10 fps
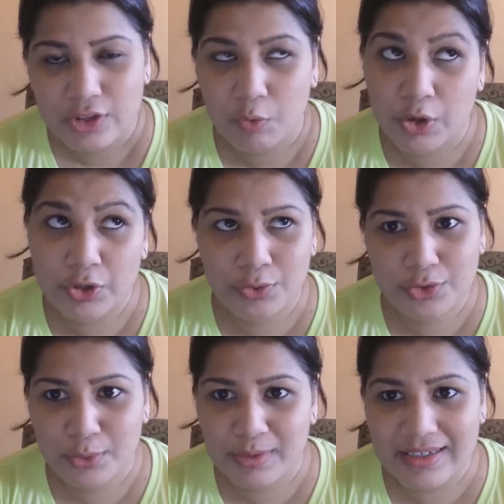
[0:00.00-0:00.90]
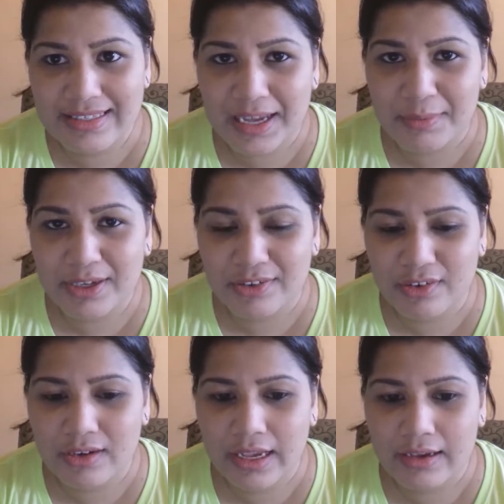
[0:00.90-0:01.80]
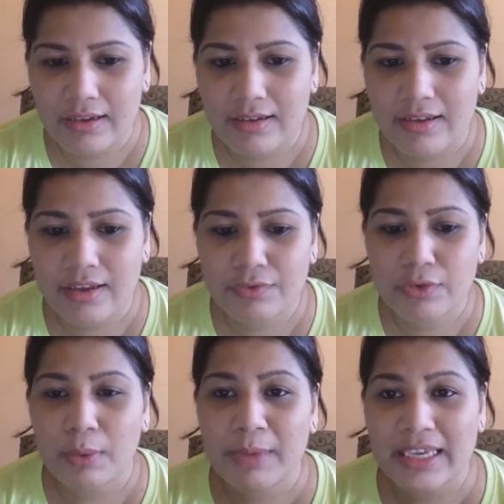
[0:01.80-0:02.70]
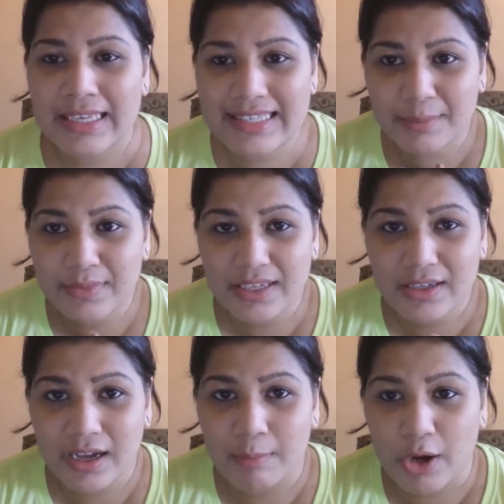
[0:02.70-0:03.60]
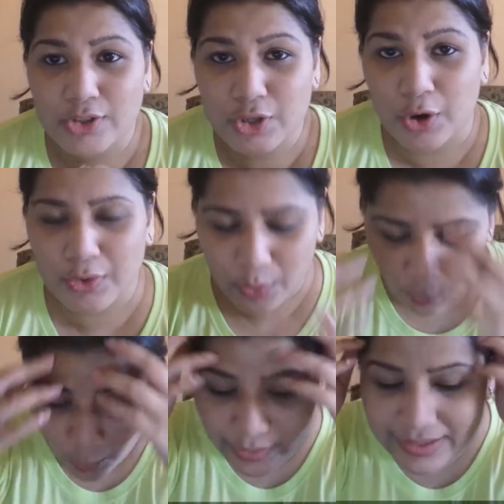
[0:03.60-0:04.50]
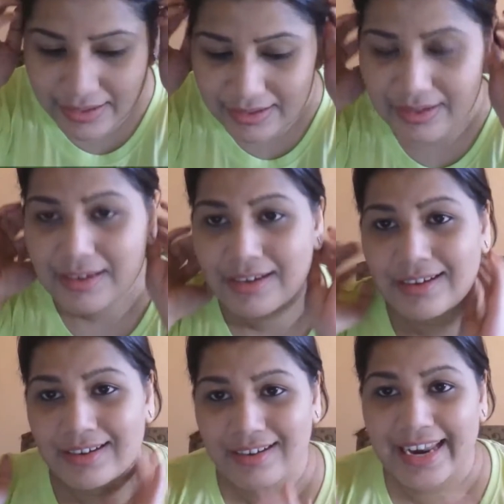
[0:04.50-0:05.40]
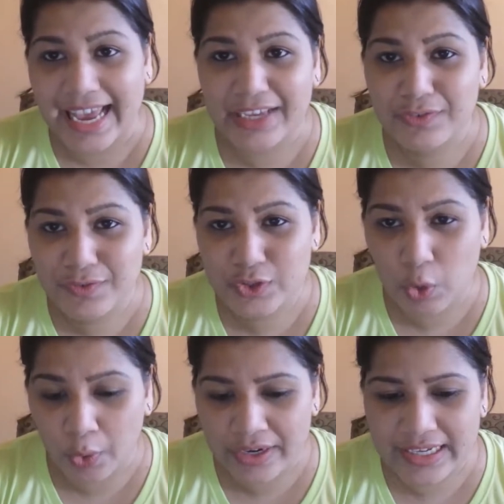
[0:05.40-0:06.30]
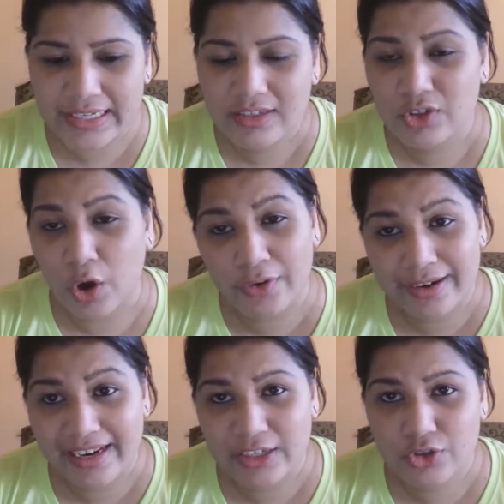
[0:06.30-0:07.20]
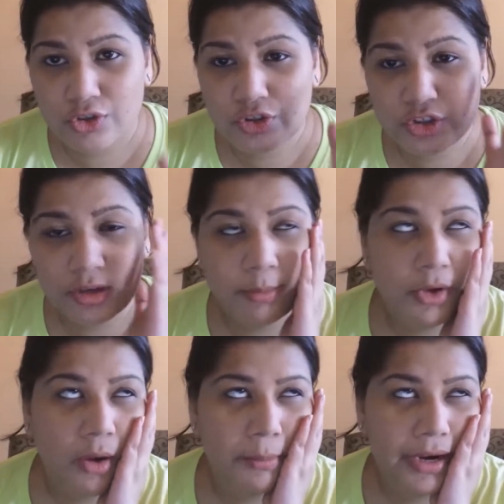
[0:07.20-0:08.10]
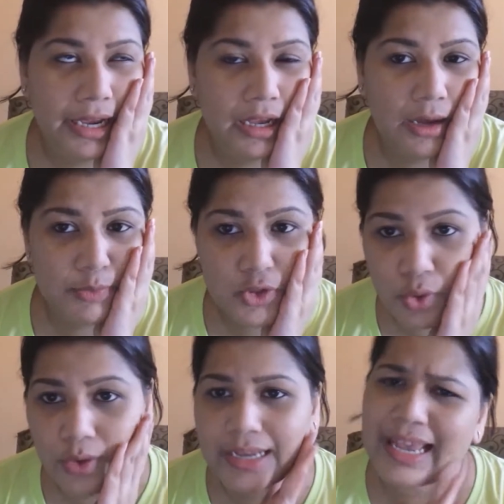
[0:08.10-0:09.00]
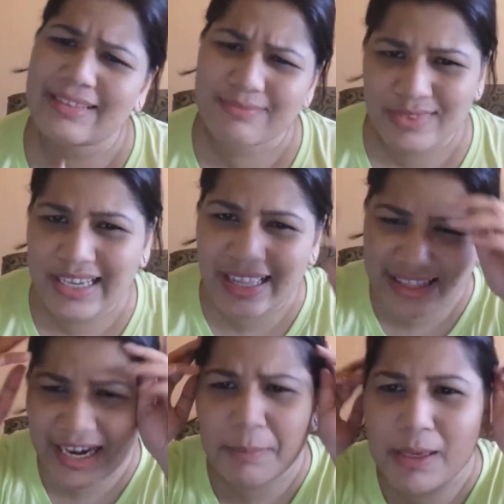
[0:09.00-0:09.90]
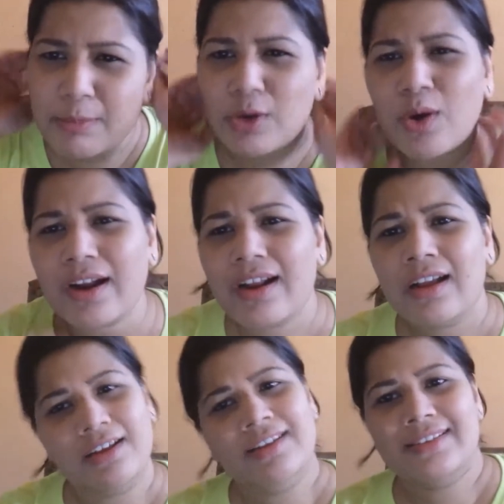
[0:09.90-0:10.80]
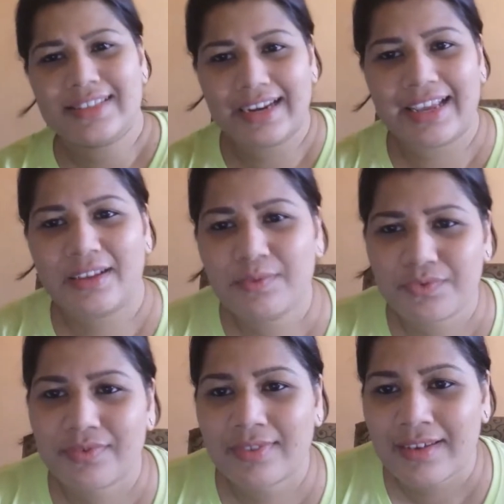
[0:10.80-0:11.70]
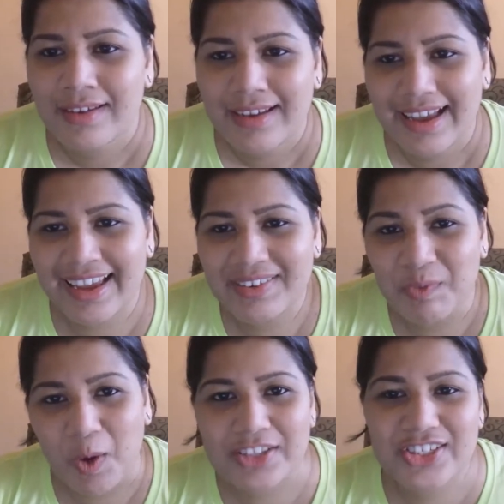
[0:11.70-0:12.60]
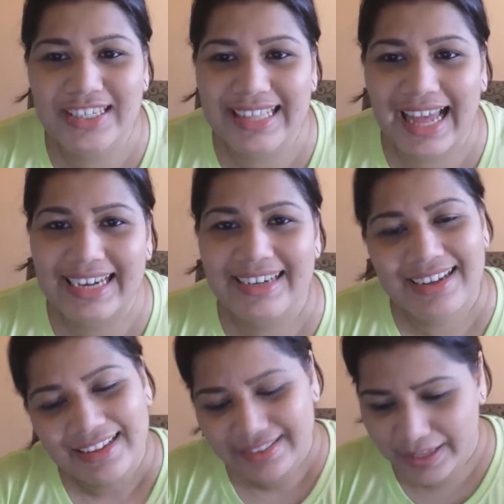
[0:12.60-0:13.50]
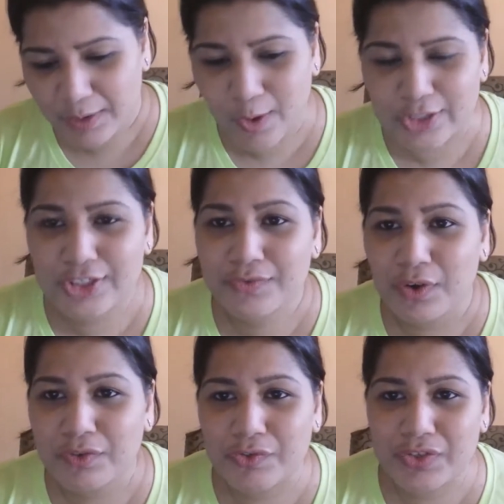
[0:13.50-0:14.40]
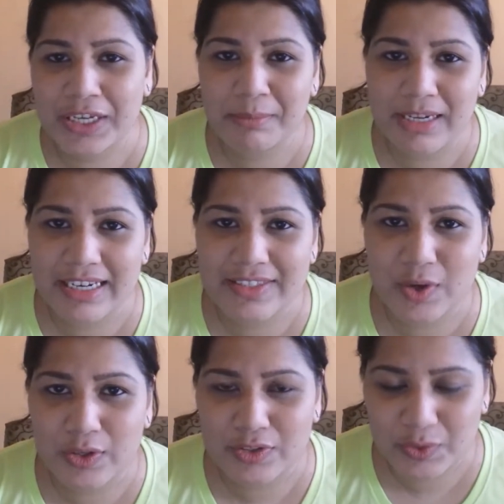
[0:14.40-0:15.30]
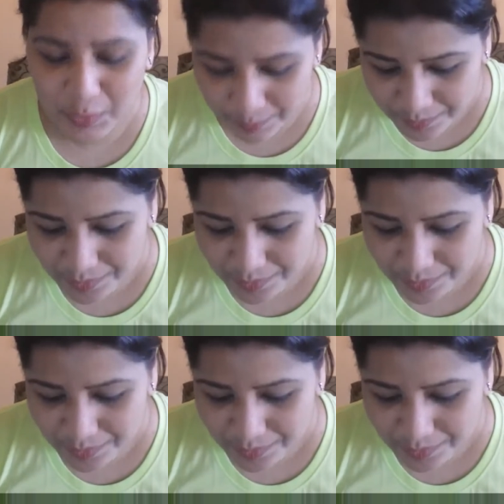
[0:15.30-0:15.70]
So wo YouTubers ka bhi, you know, like if you're making something about your own life story, your relationship, your breakup story. Yeah, there are people who are sitting and watching that. They'll watch it for 15 minutes also.